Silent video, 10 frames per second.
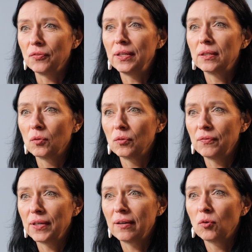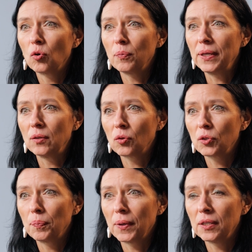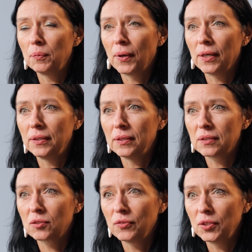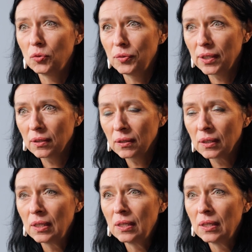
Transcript: We know we have all been occupied by the Soviet Union,